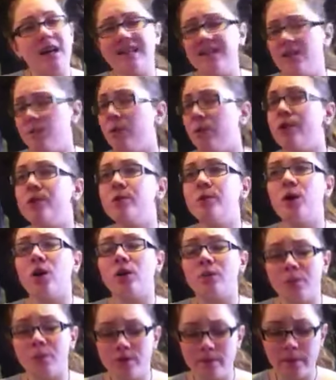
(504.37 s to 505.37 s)
I didn't want to do
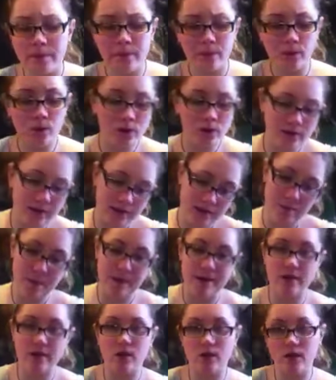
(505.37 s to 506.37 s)
most people contents
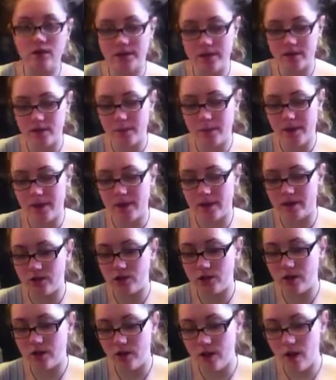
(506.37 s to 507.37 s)

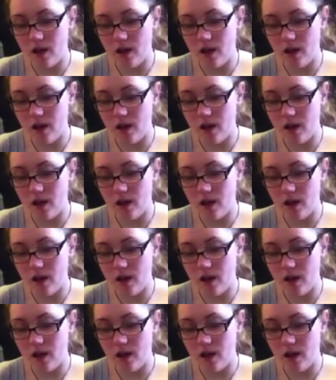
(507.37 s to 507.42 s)
page.